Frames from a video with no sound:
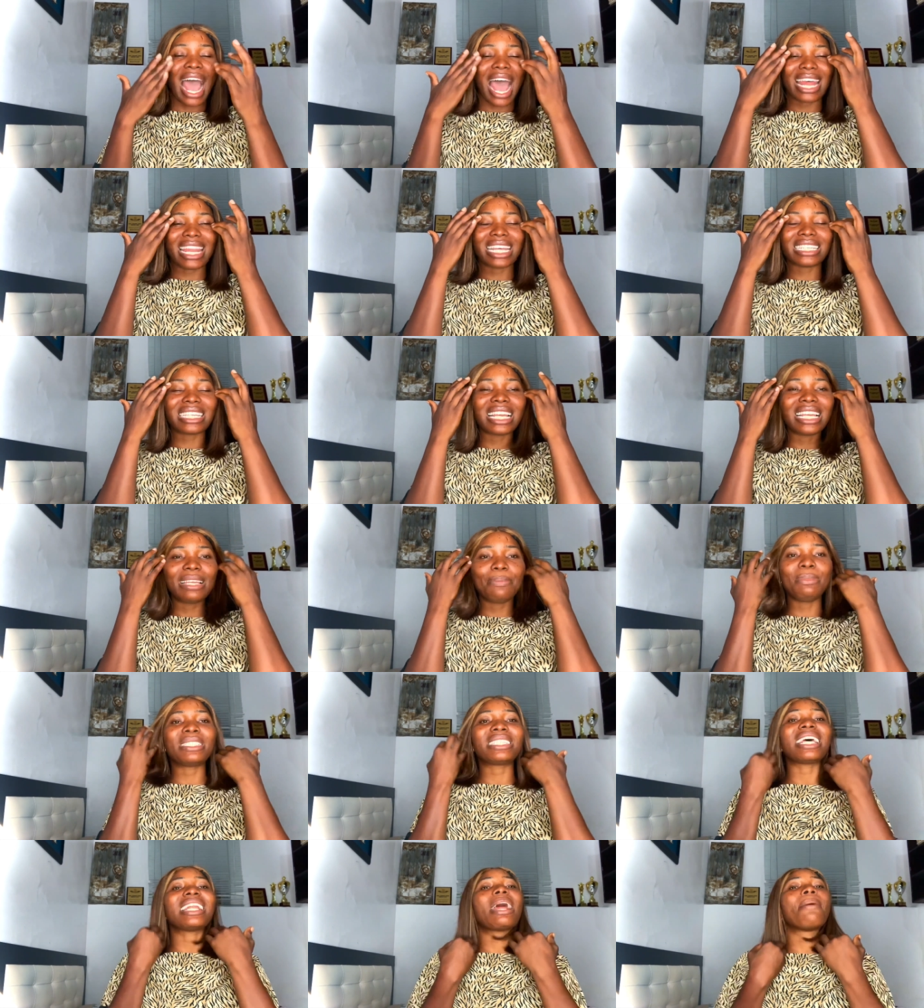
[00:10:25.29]
And there's a
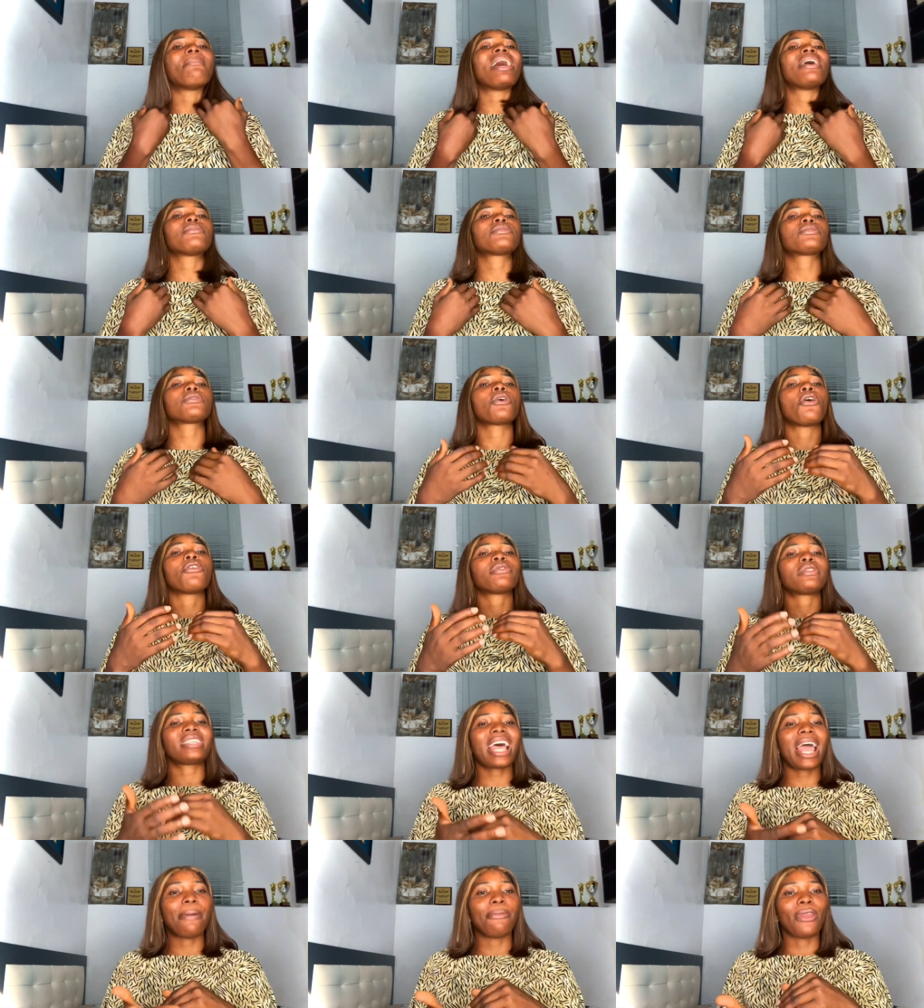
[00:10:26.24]
limited amount
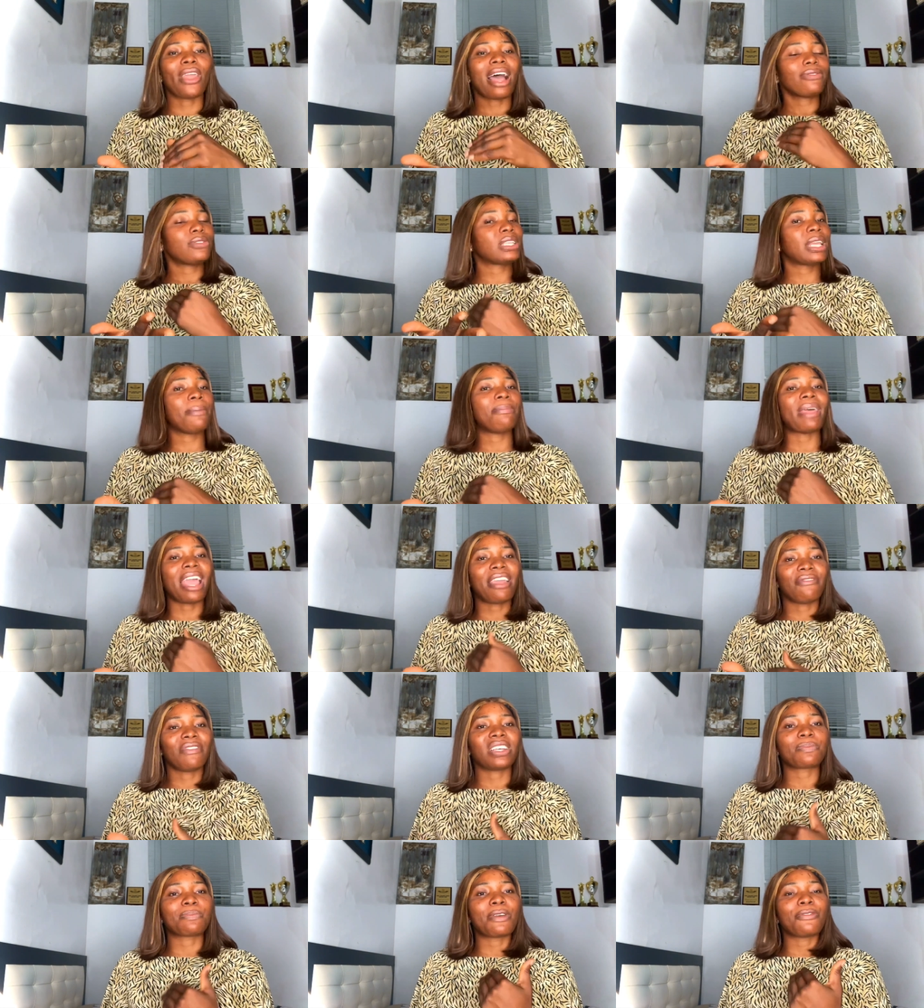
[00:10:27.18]
of time you have to keep that
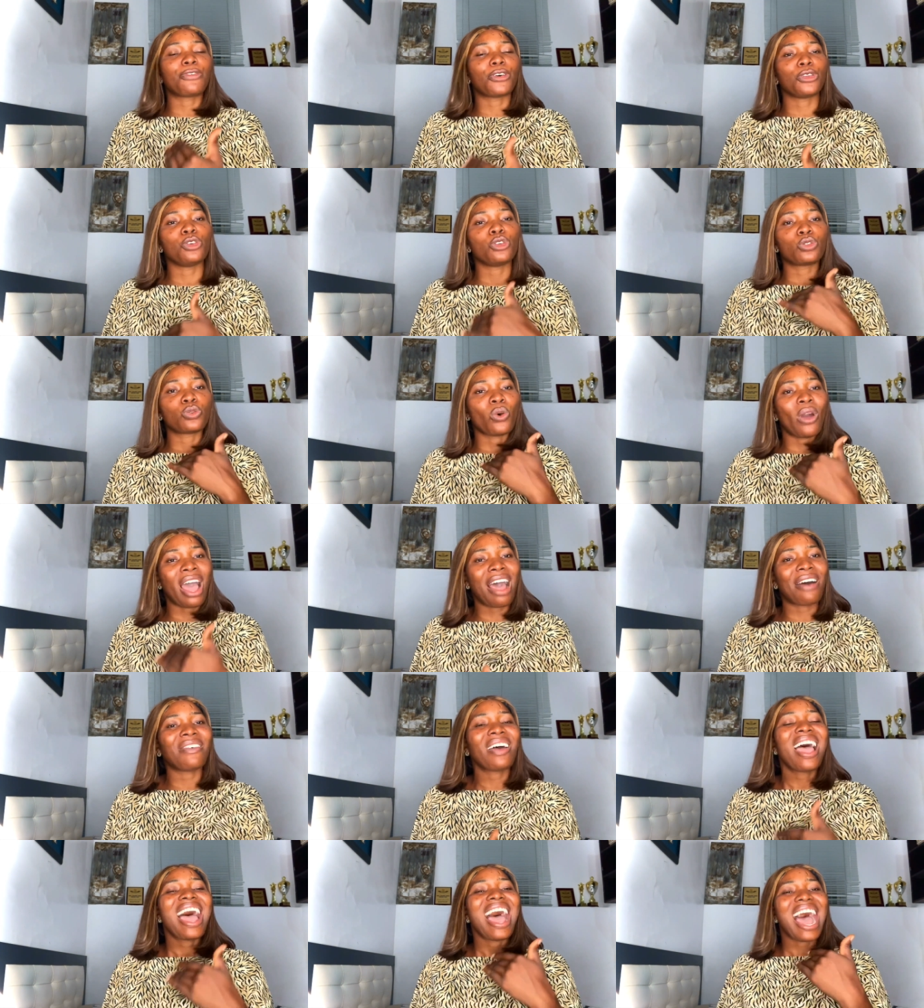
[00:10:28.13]
investment for you to
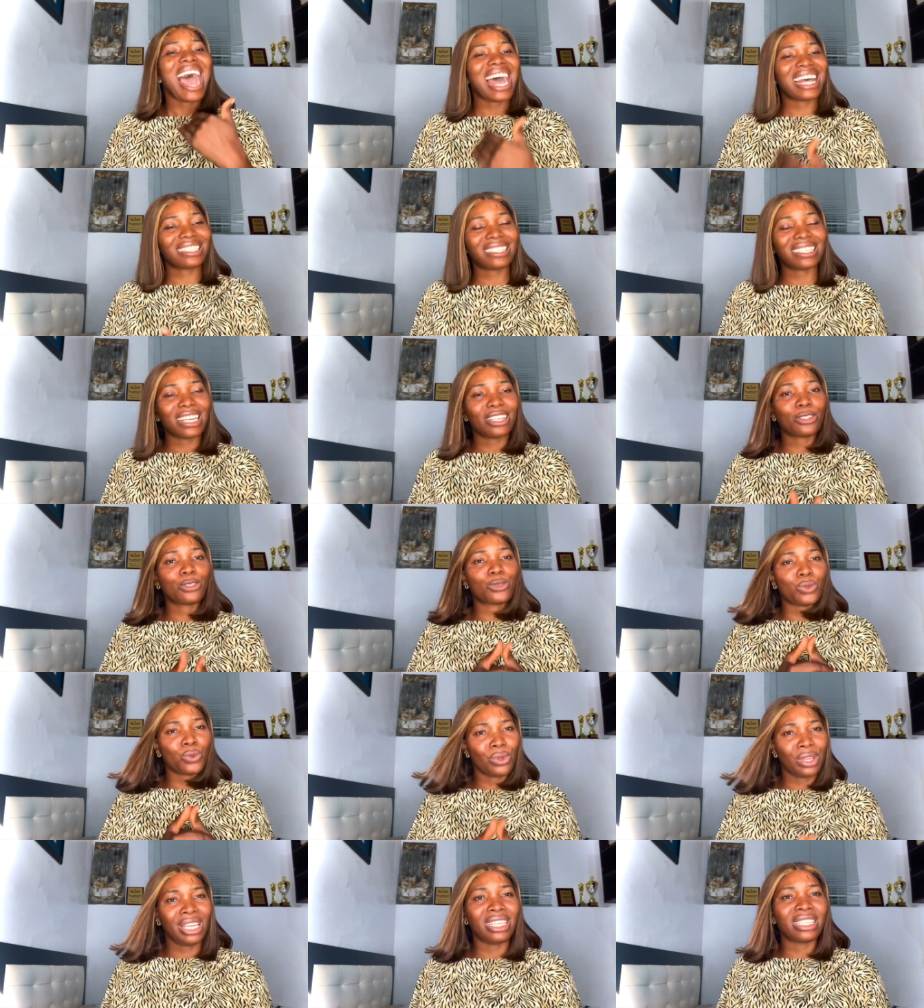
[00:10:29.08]
have access
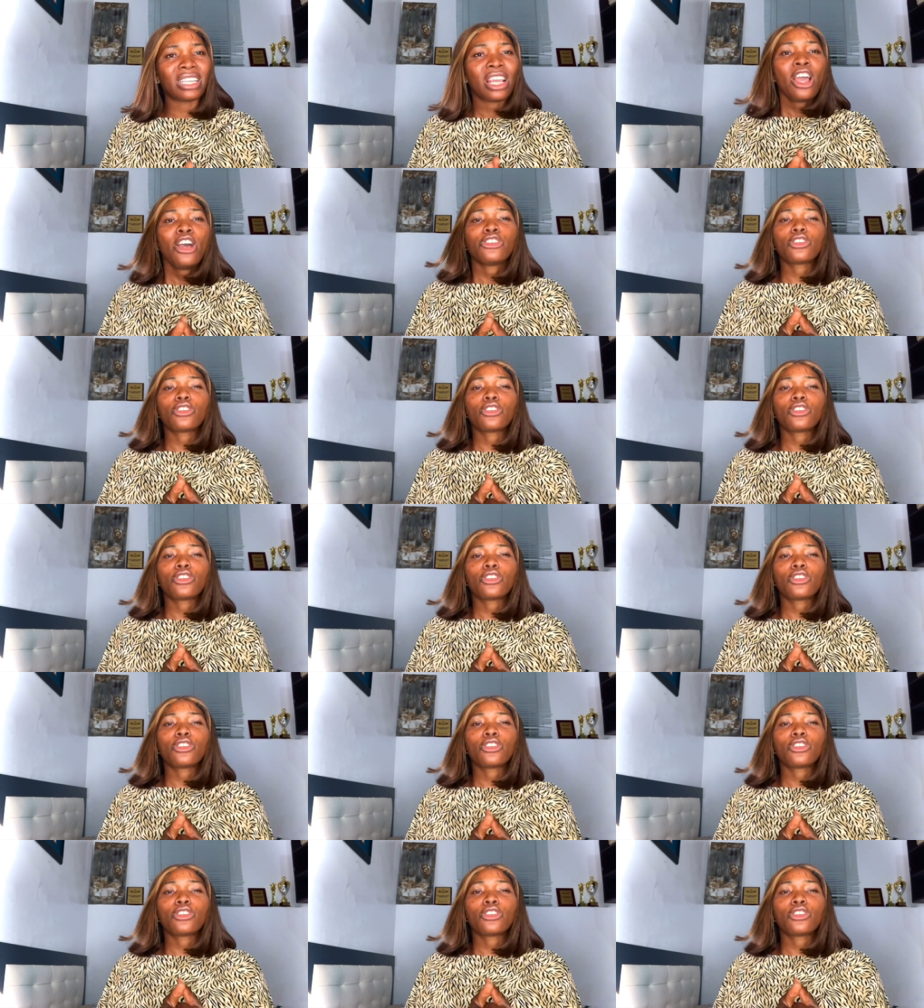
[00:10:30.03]
to it.